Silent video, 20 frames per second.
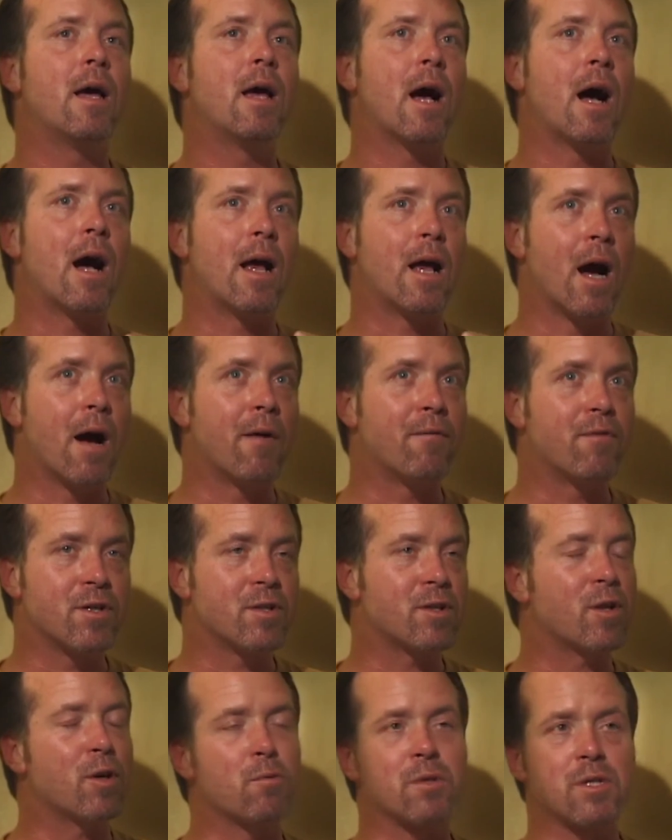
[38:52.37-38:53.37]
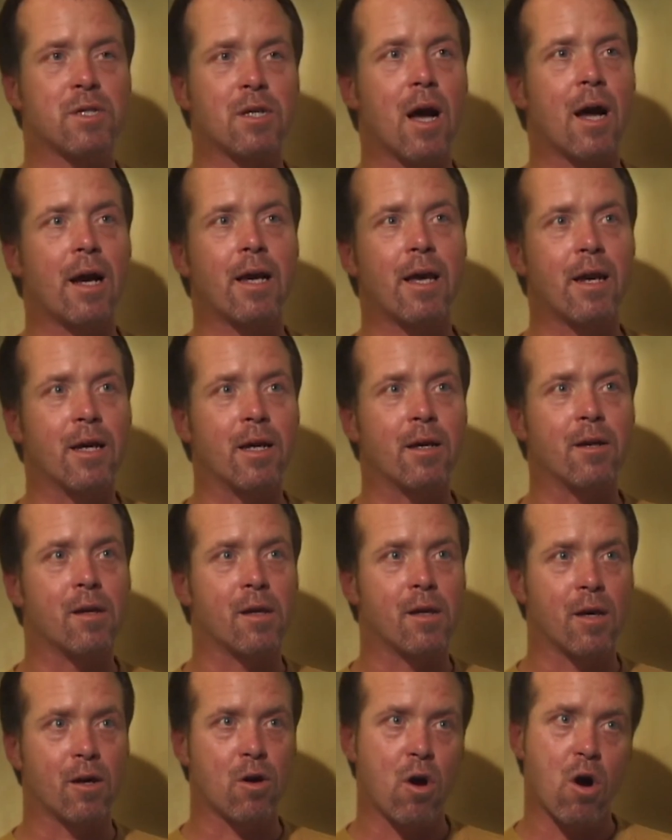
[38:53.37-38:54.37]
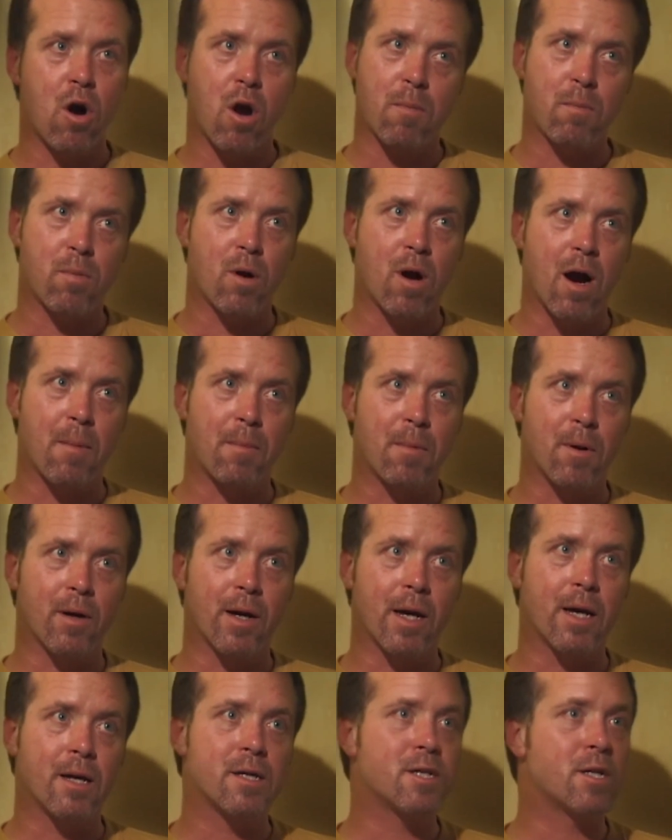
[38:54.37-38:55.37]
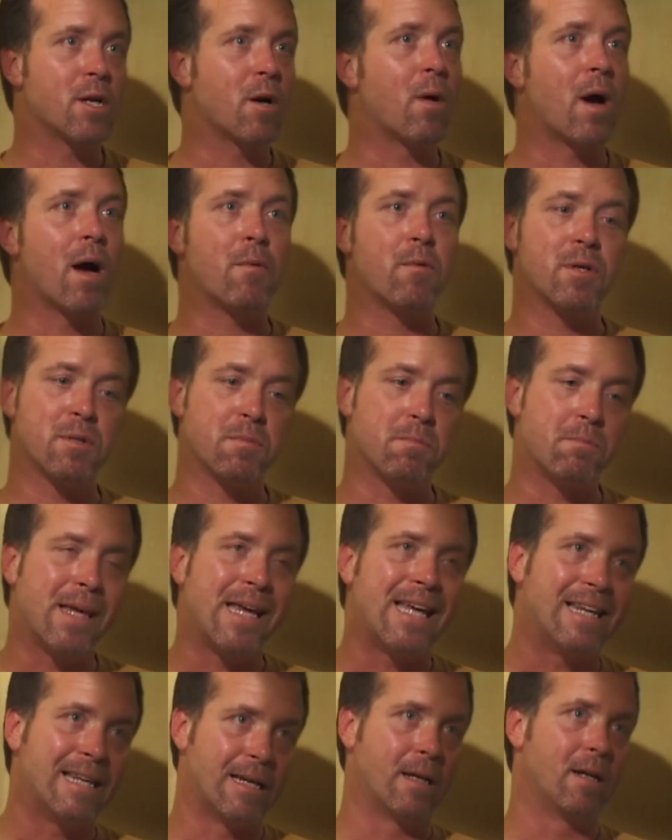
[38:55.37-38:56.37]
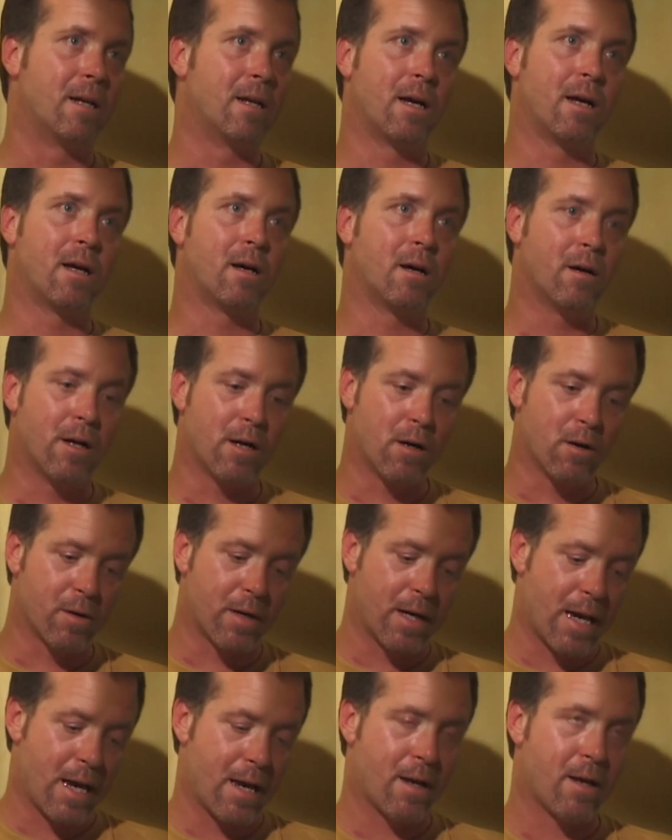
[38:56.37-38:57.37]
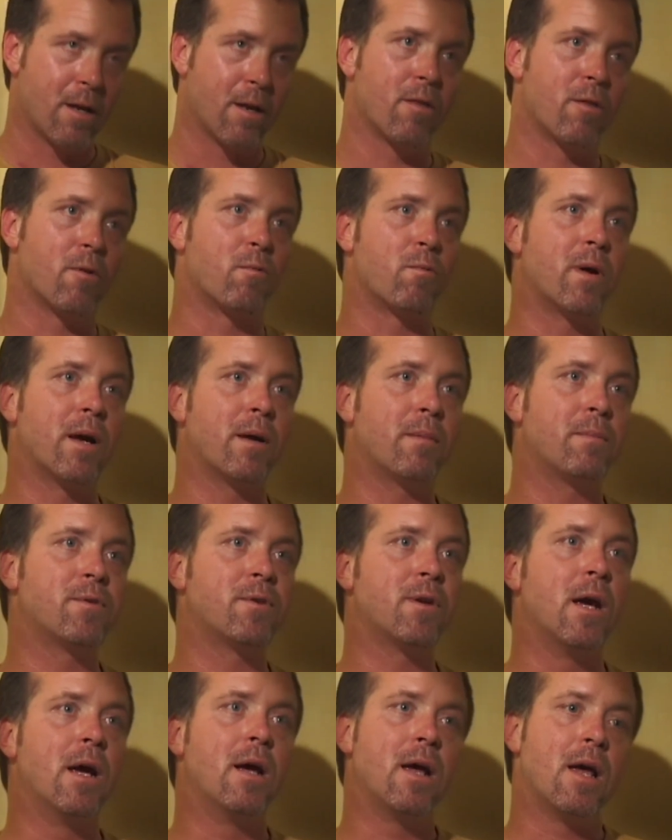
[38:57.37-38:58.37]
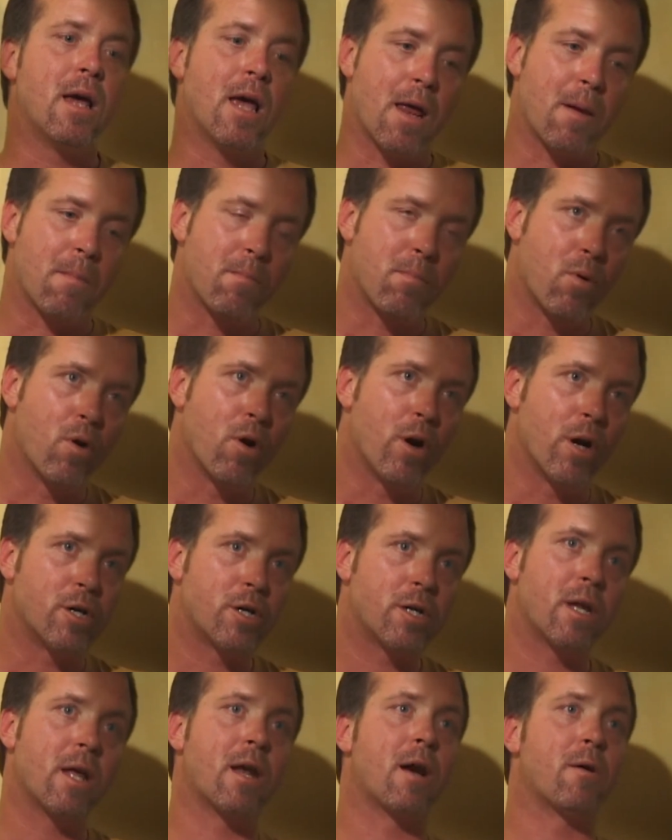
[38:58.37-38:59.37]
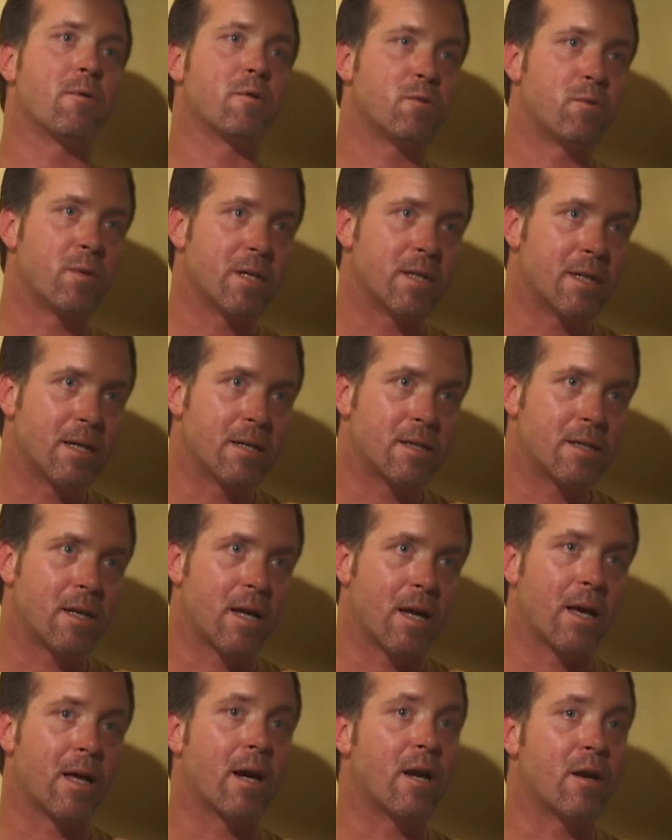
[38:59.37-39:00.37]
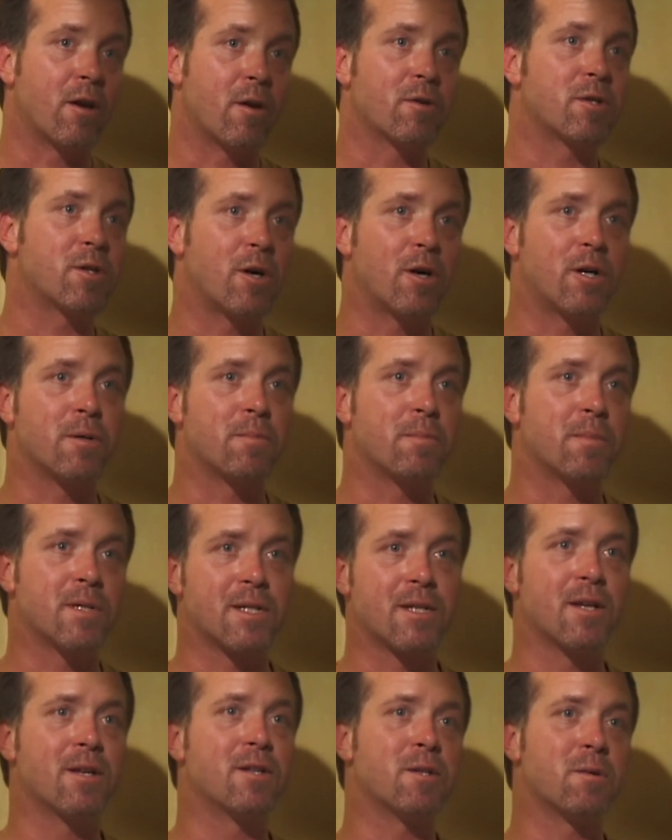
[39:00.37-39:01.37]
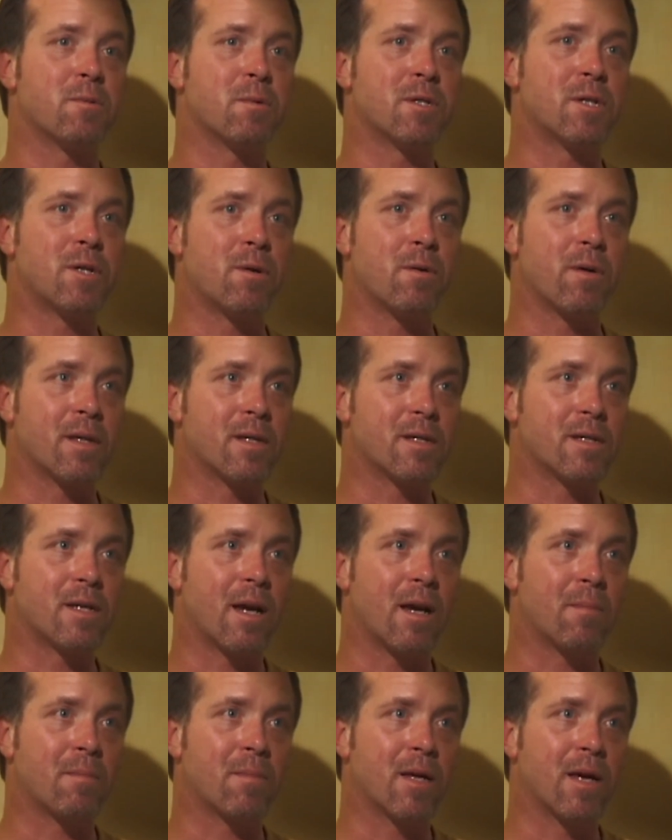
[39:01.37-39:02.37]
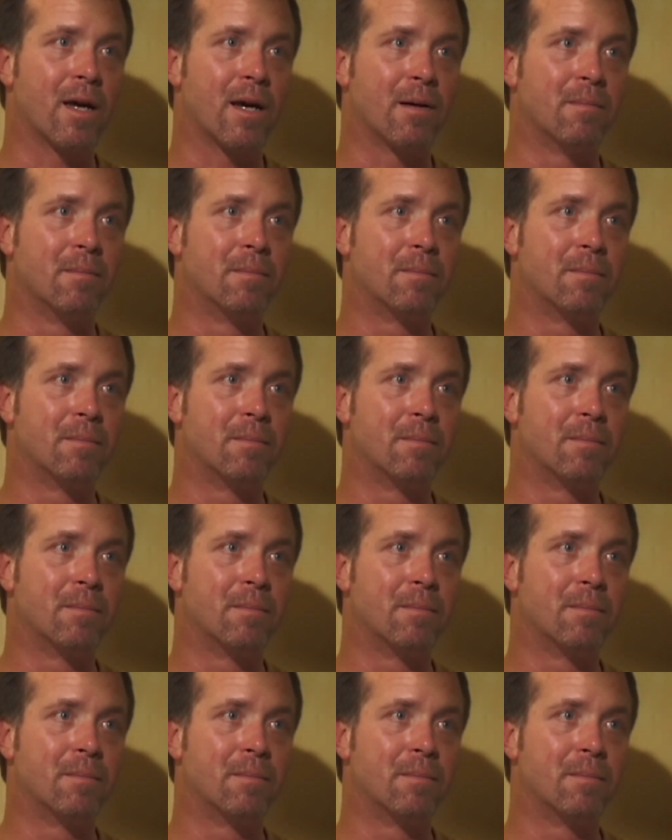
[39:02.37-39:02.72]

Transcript: I obviously was not getting into the car properly, so I was beaten, literally hitting in the ribs and pushed, and I was resisting. And I know Sergeant Bustinza was doing the same thing.